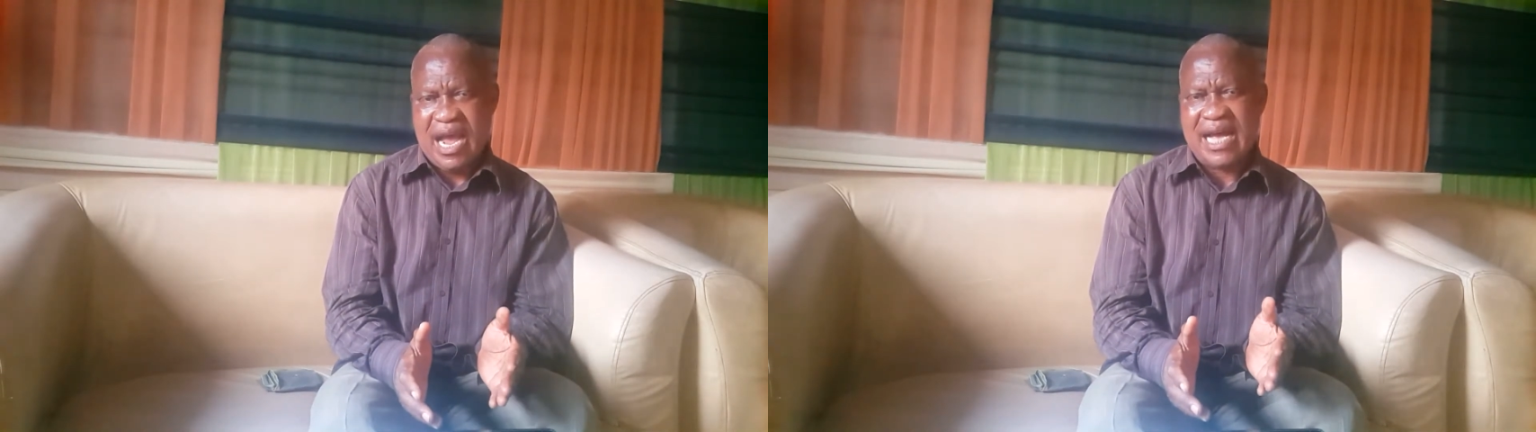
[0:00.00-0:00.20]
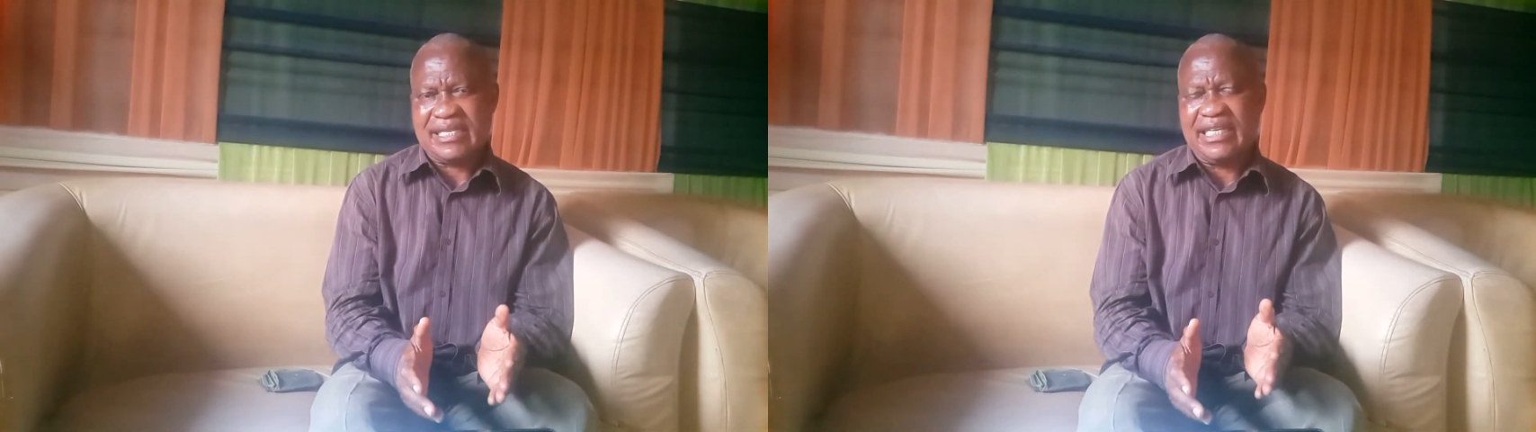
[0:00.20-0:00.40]

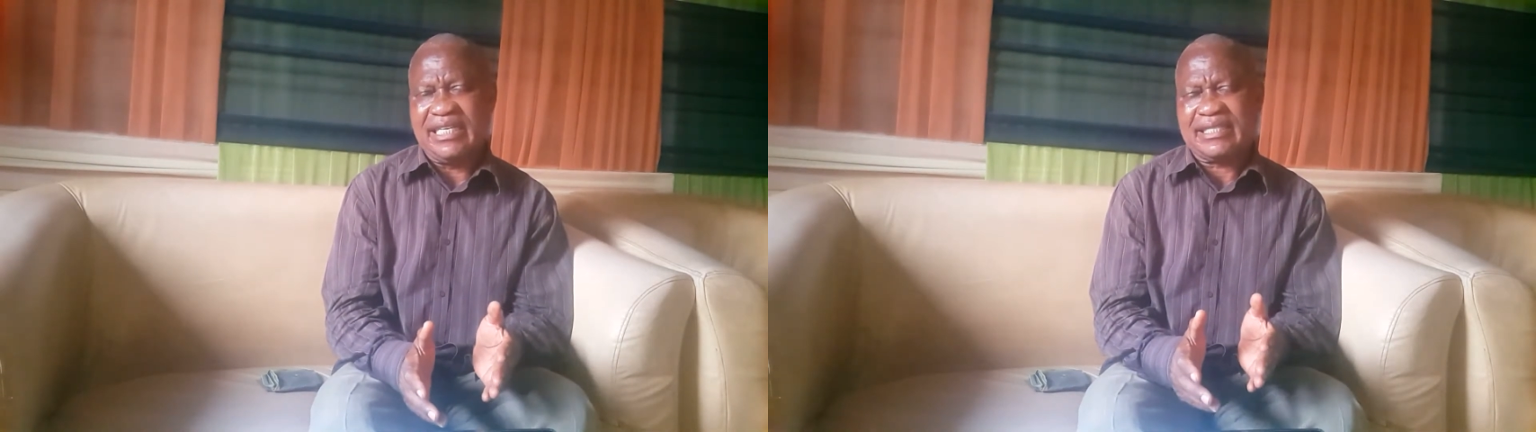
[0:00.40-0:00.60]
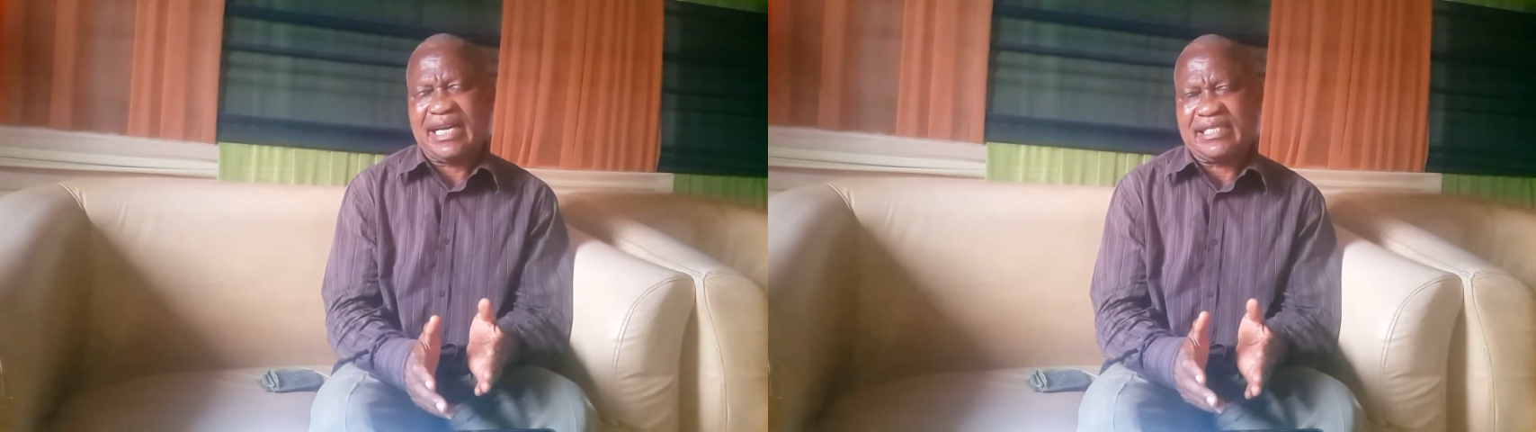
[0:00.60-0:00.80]
as an
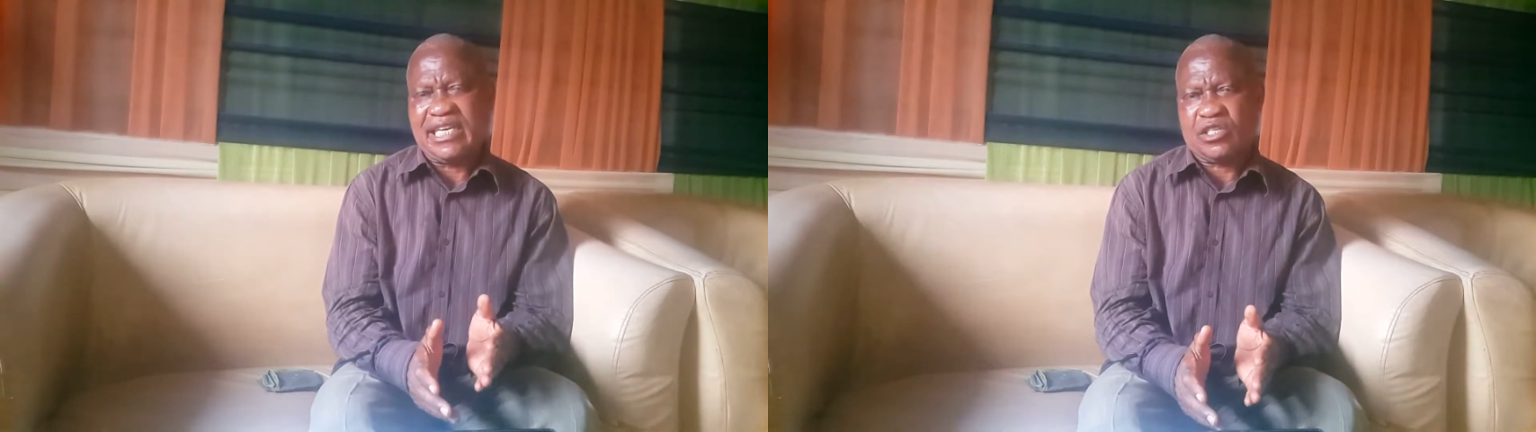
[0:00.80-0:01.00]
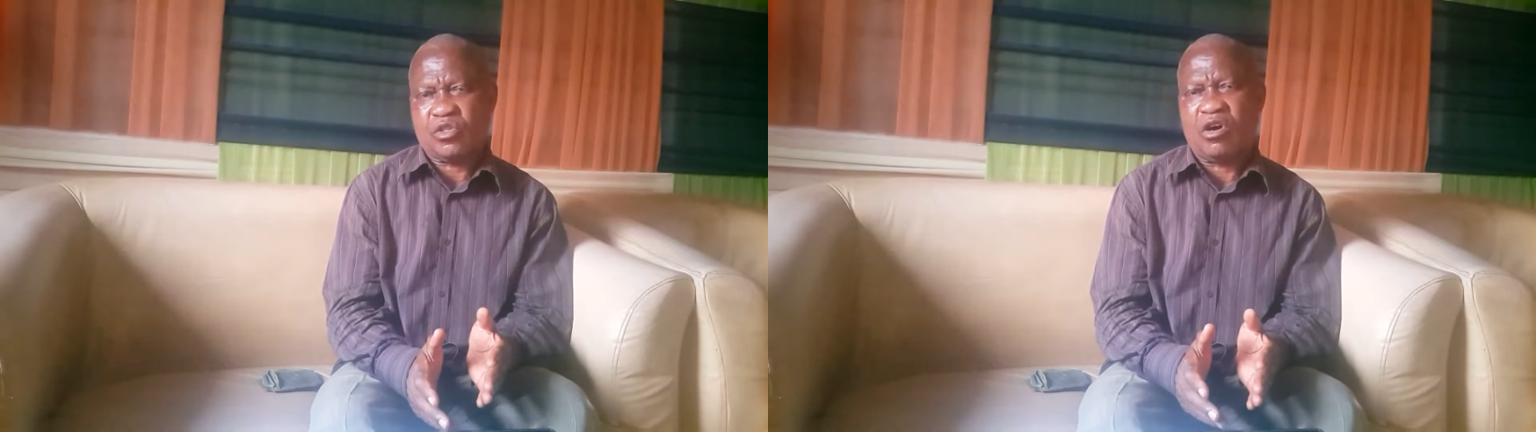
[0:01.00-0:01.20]

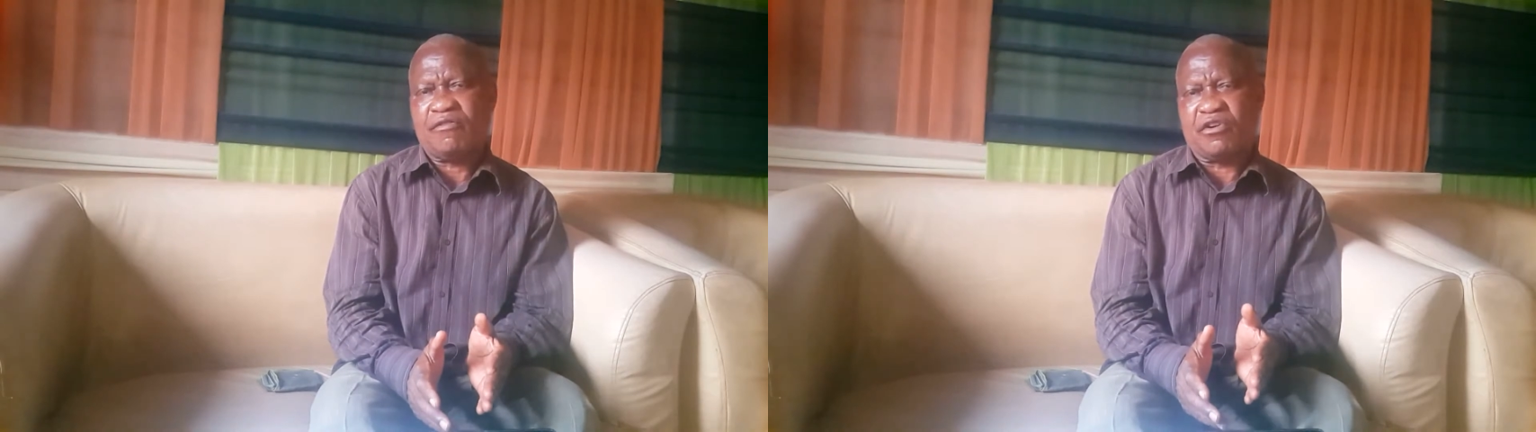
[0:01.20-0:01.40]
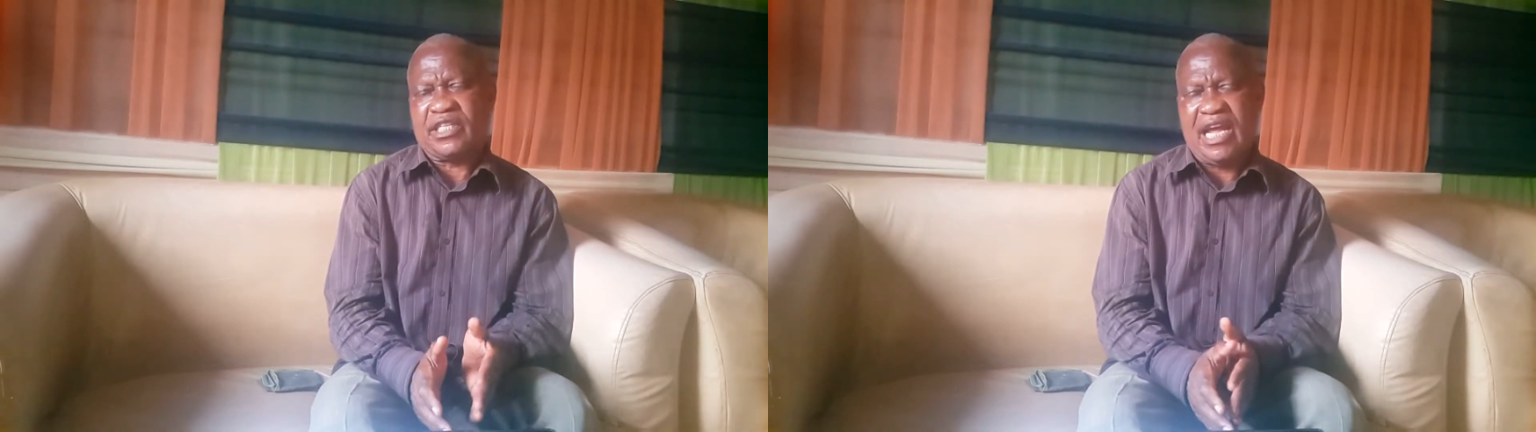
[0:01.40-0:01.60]
intercessor
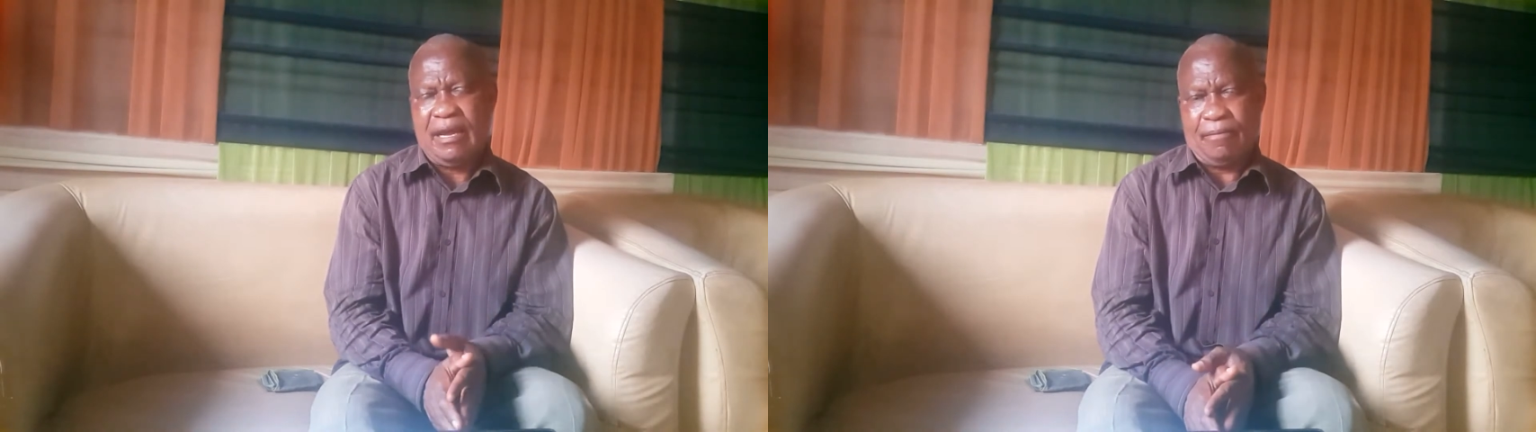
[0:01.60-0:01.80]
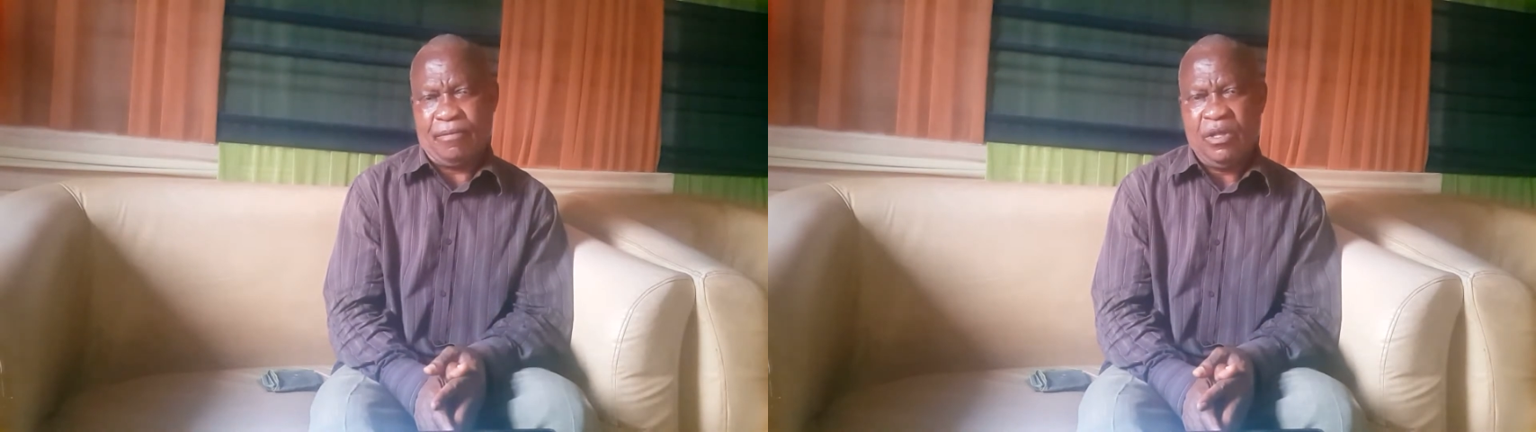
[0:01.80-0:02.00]
for
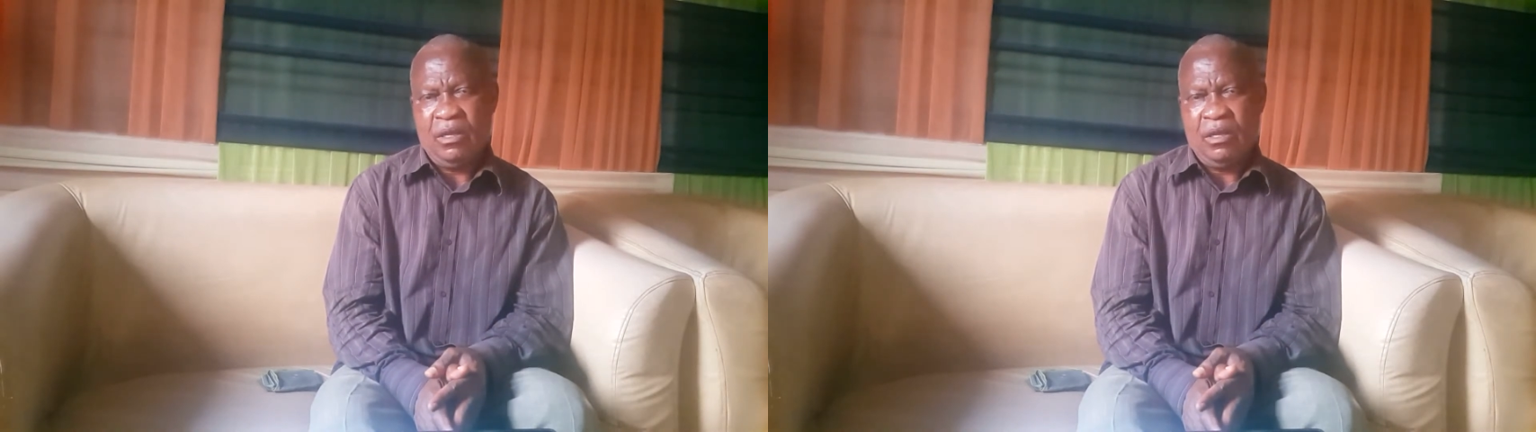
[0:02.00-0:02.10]
them.